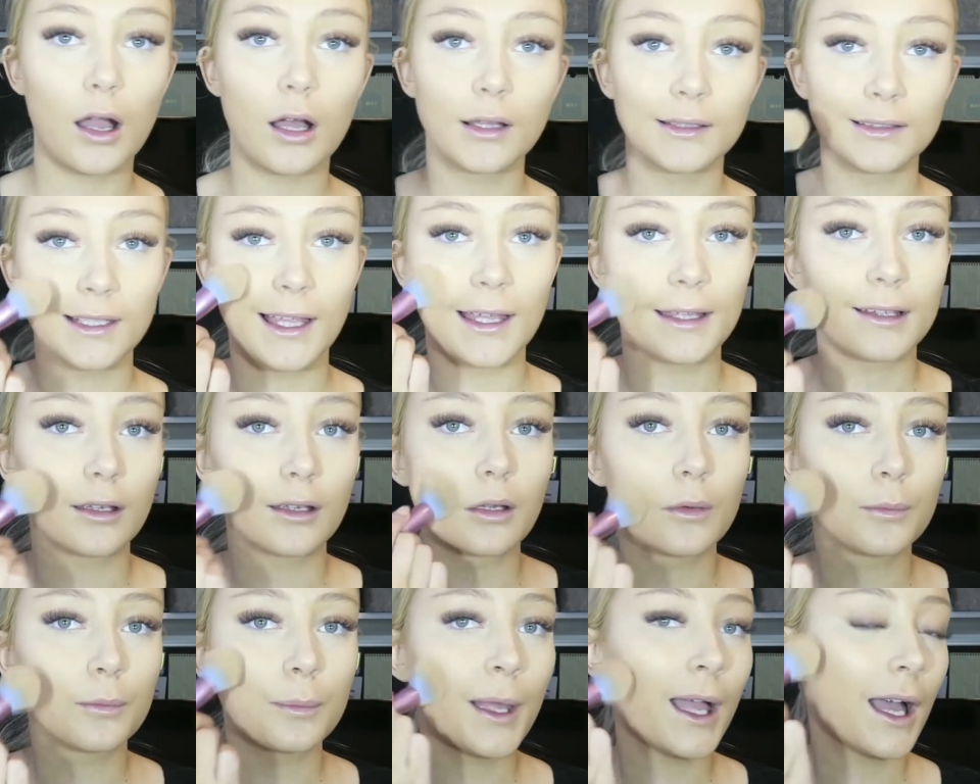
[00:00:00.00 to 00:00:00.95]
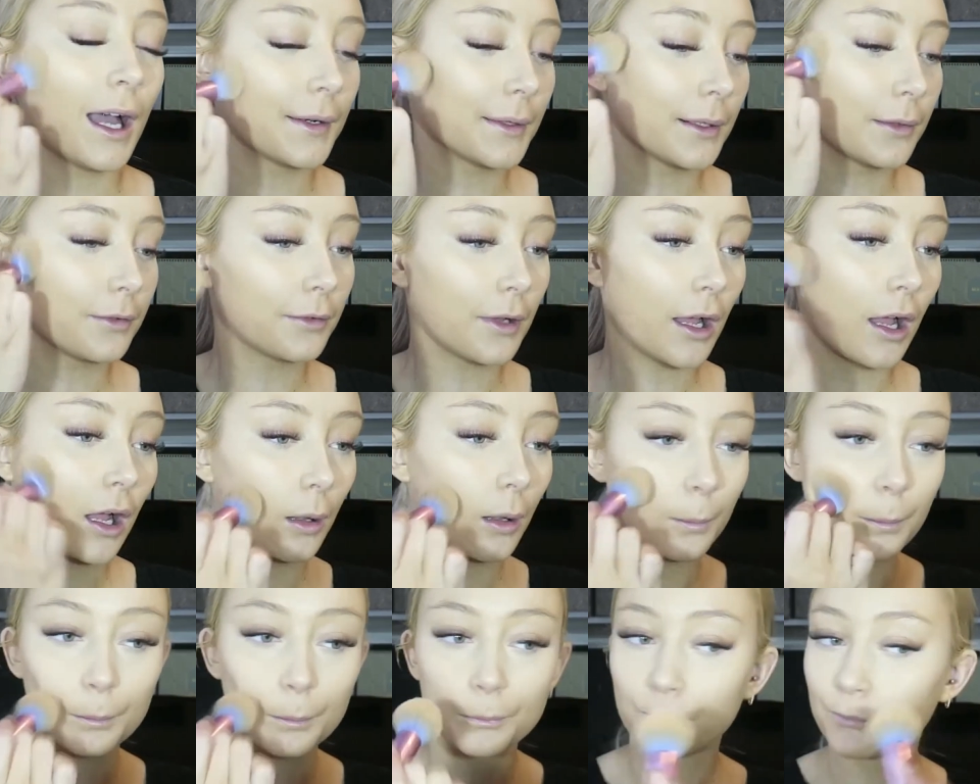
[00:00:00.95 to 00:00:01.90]
like powder
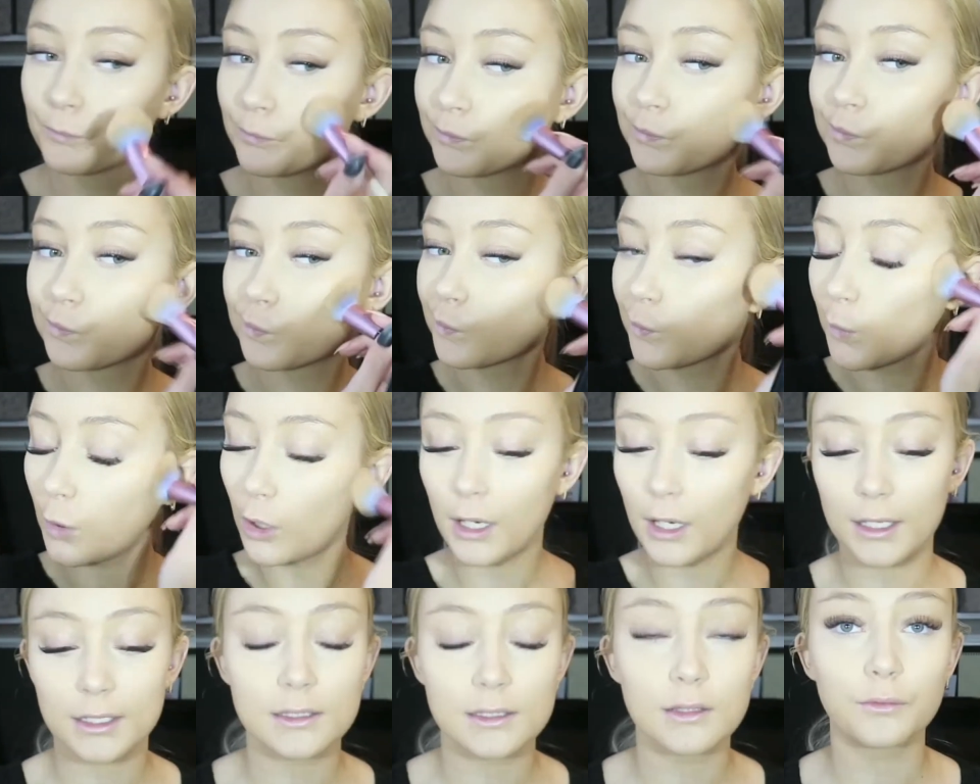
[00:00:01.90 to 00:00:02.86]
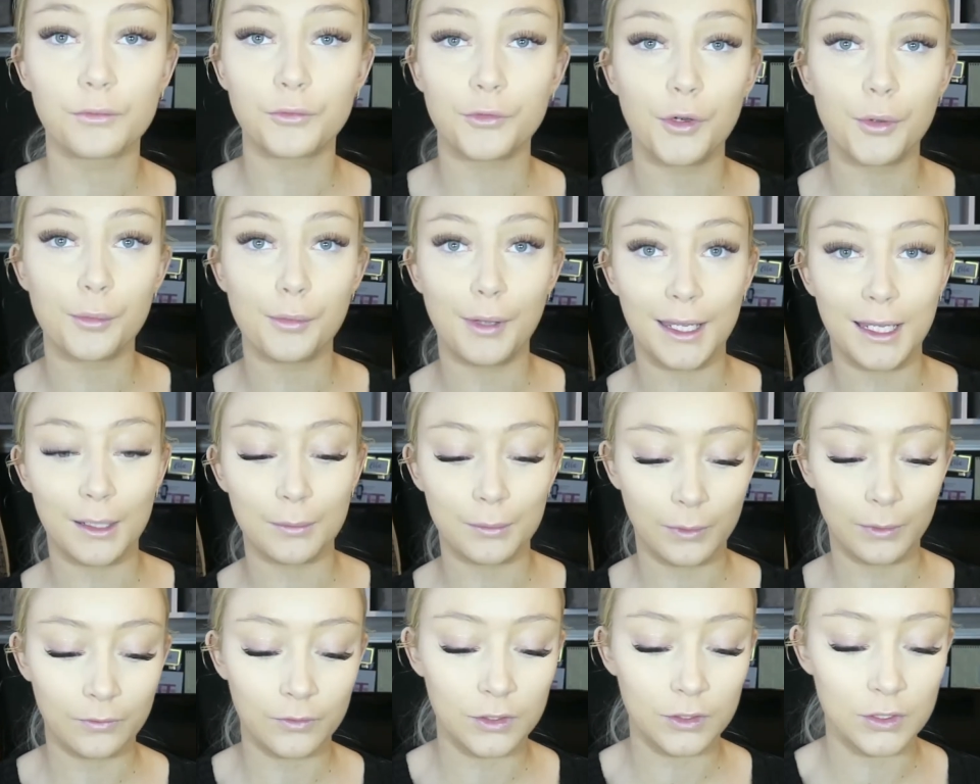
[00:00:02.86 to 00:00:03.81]
products from Makeup
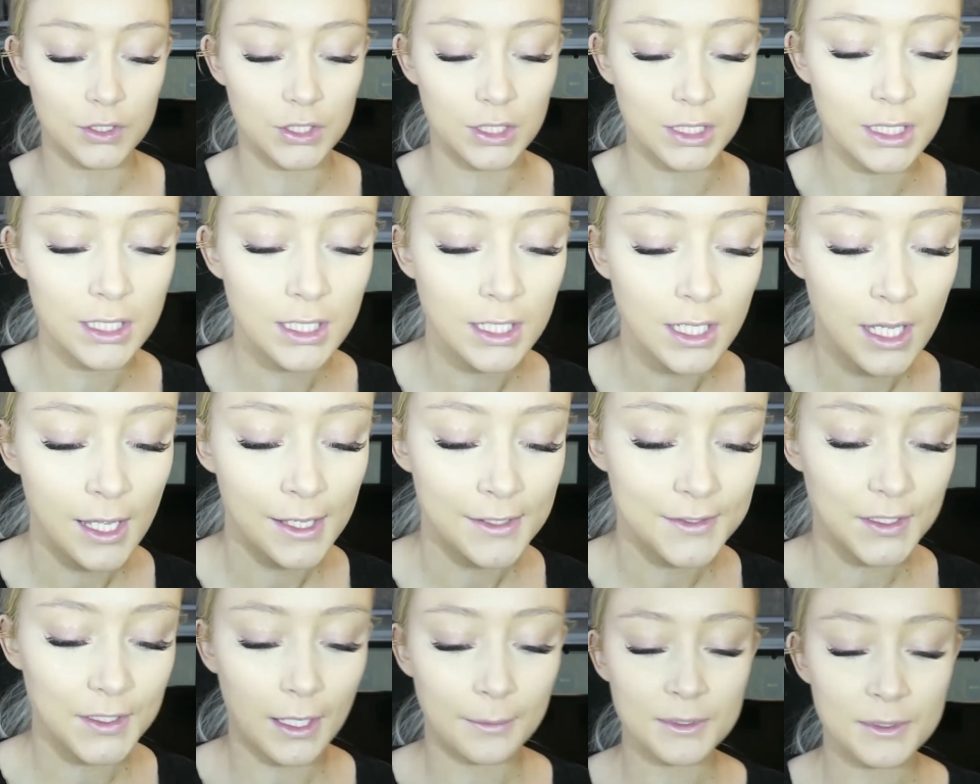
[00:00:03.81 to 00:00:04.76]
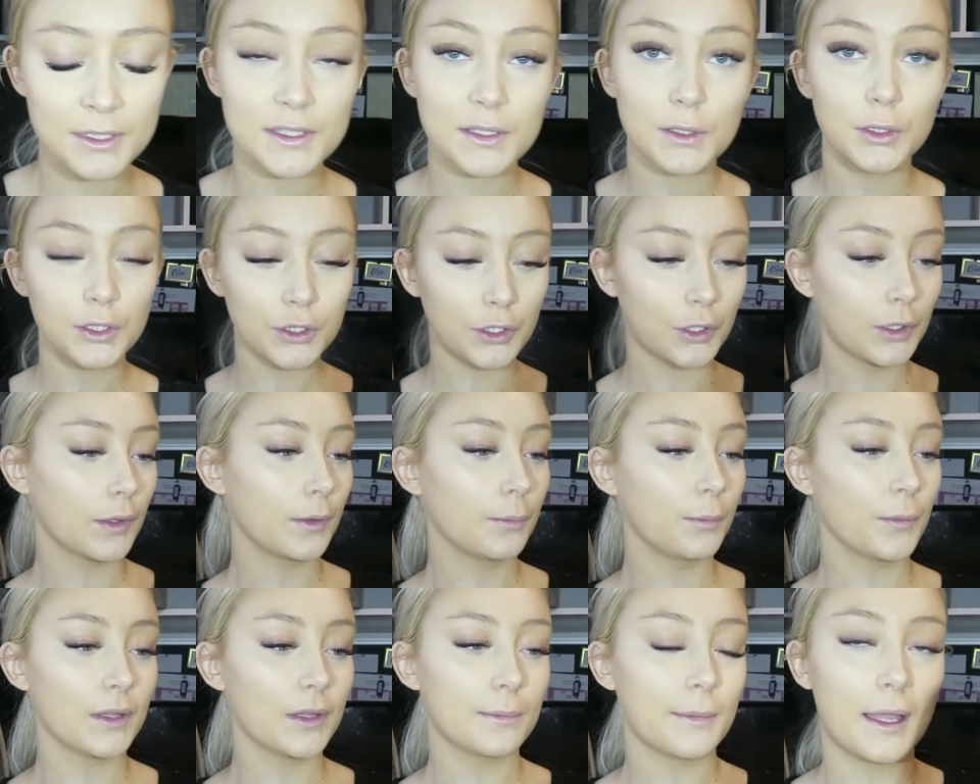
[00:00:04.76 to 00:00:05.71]
Revolution, so I'm just going to go in
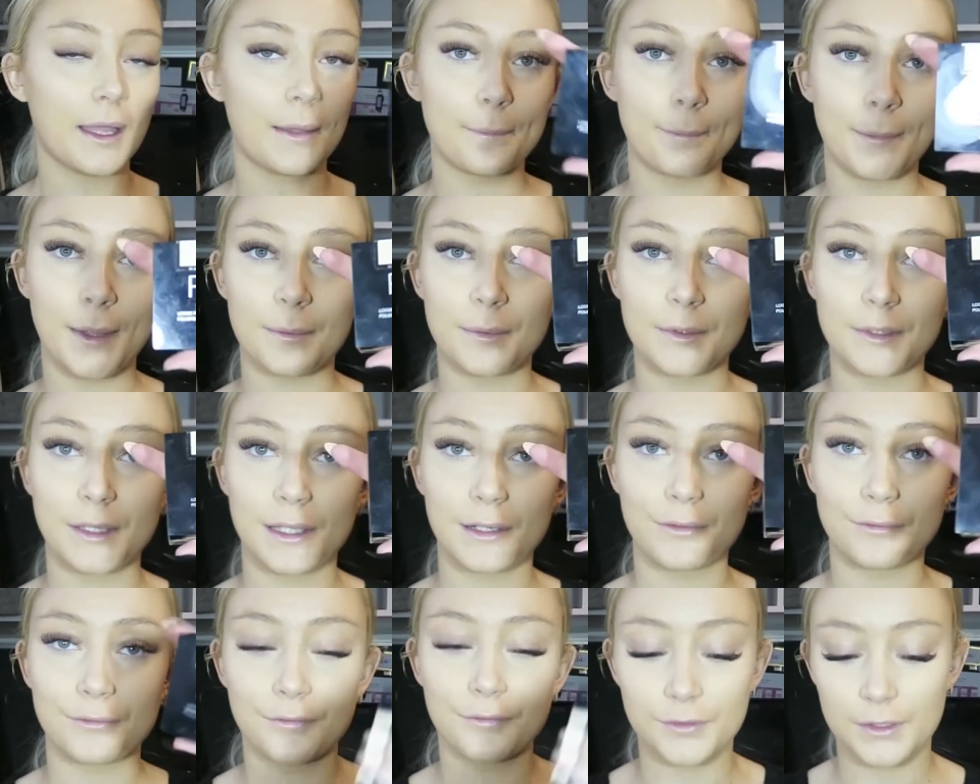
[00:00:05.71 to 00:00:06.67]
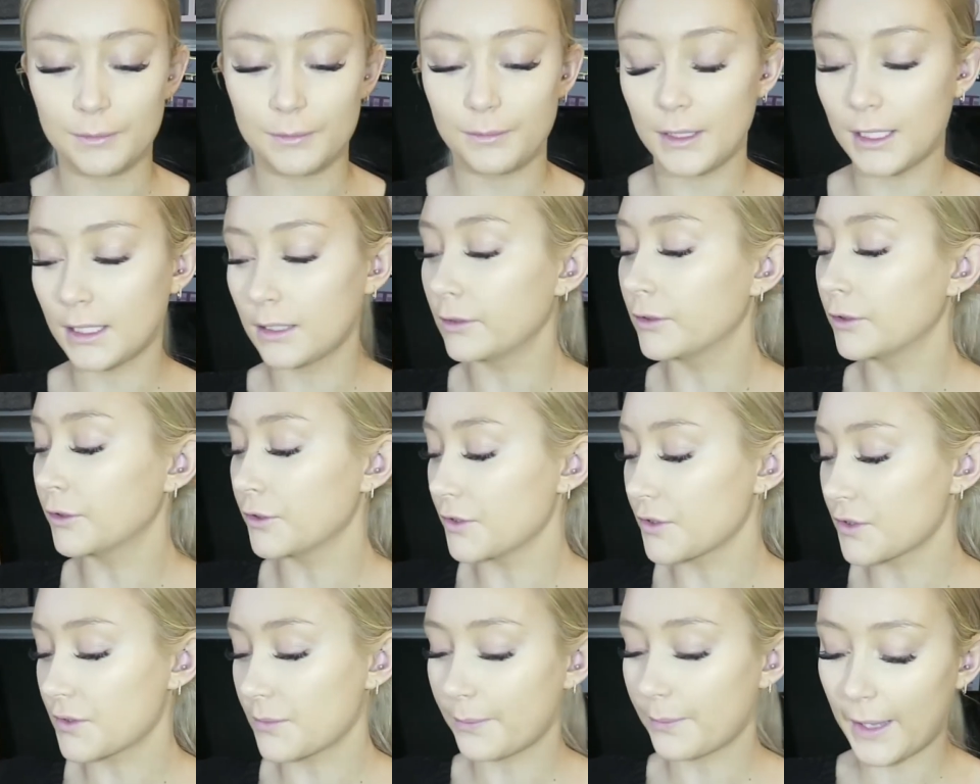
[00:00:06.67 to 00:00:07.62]
with my Maybelline Fit Me
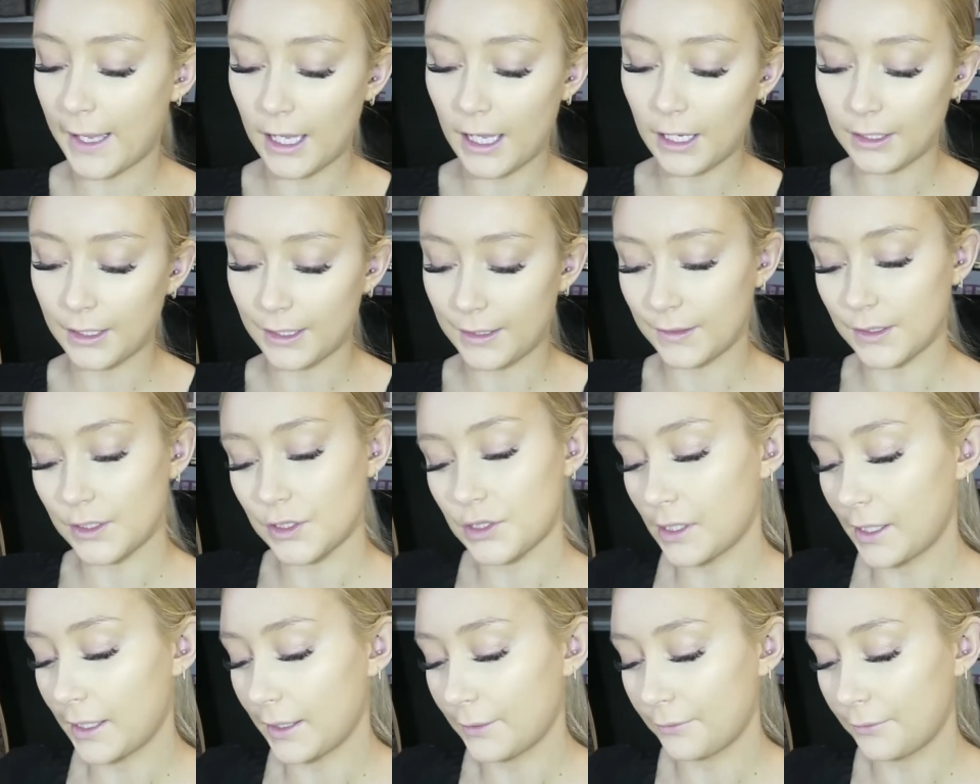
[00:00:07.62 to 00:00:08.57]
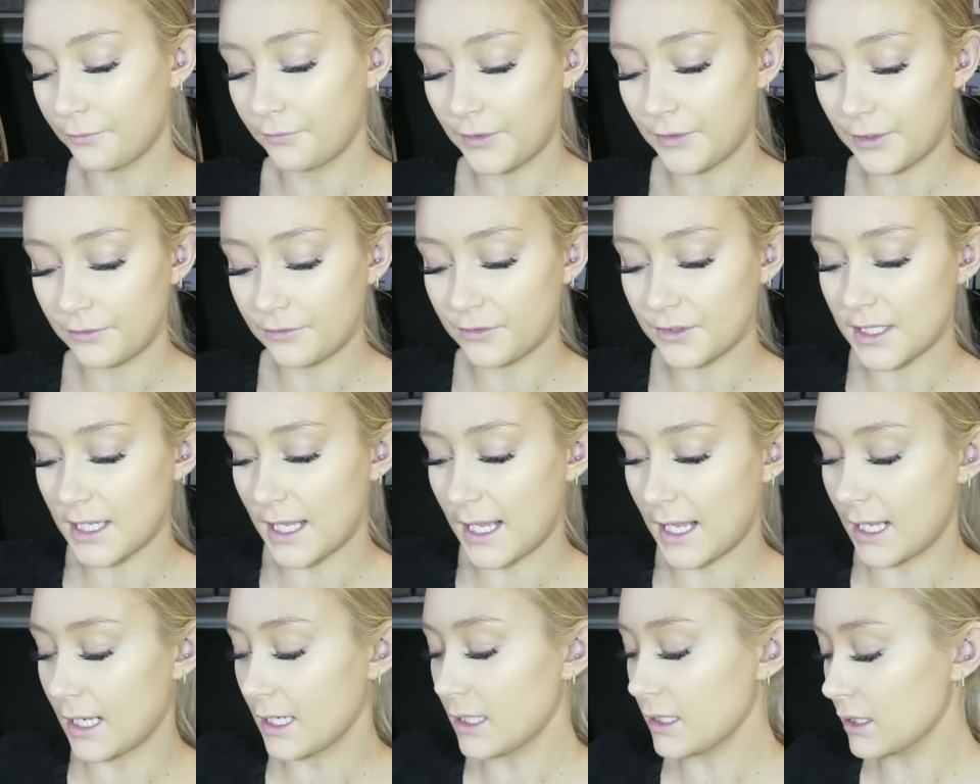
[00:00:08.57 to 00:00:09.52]
Loose powder in the shade
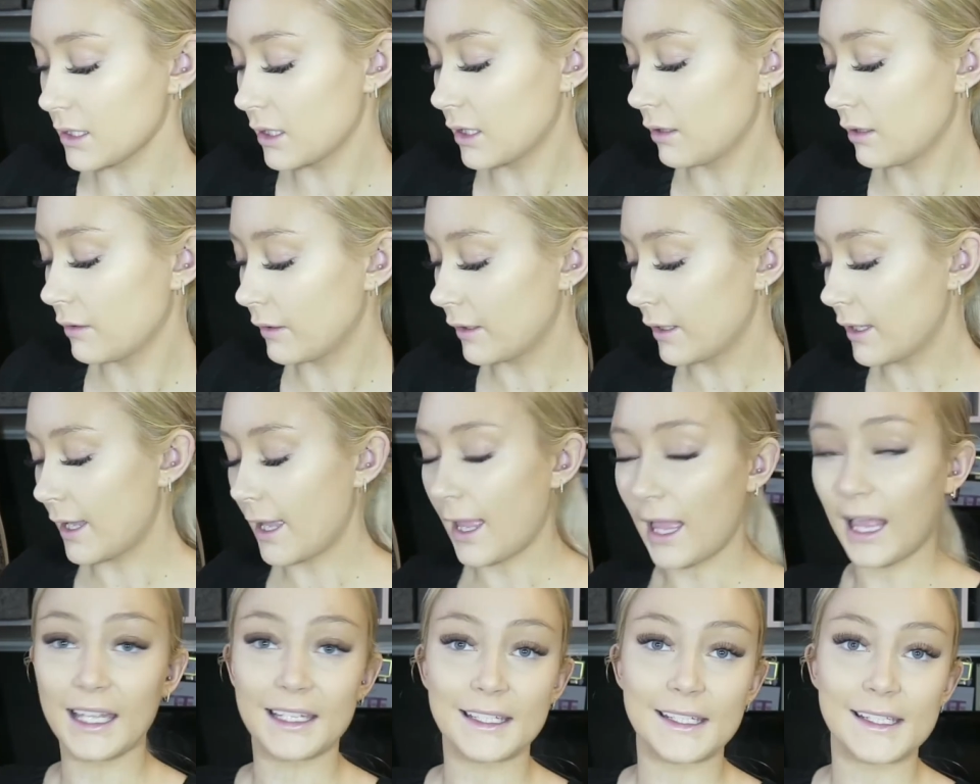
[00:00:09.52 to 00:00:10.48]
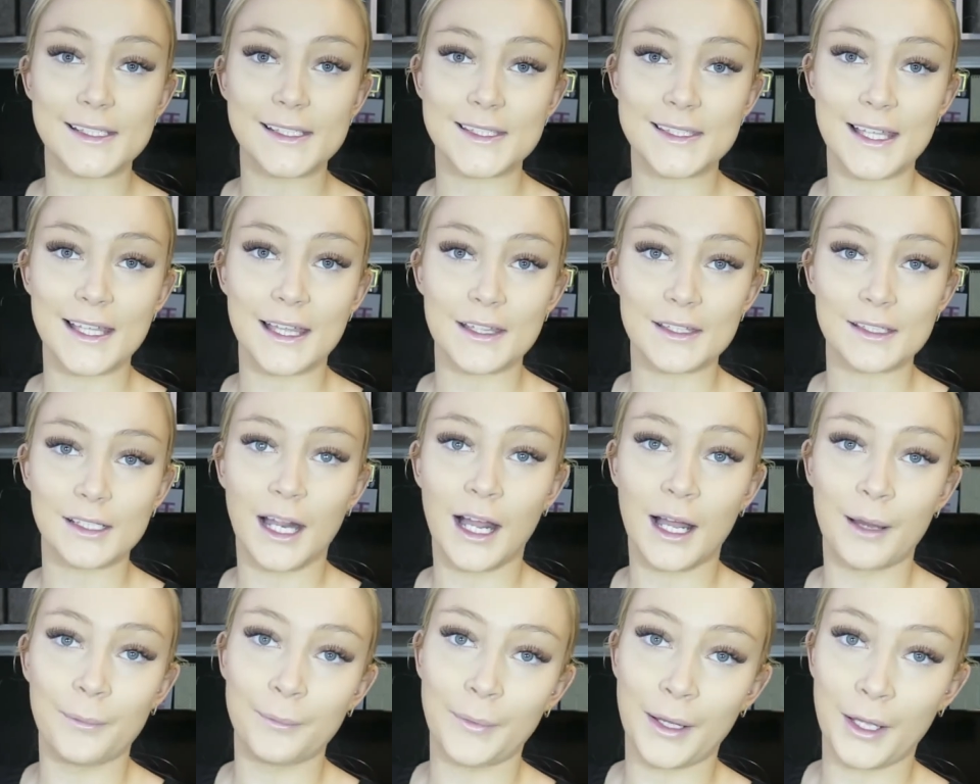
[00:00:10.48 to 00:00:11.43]
15 and set
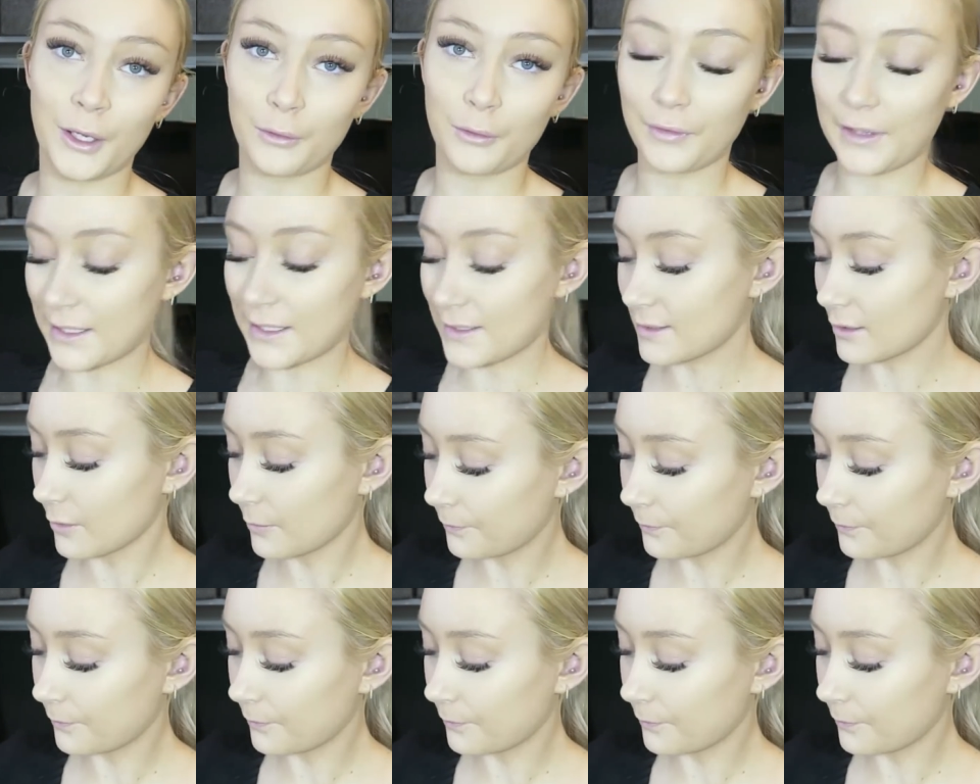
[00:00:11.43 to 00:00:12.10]
my whole face.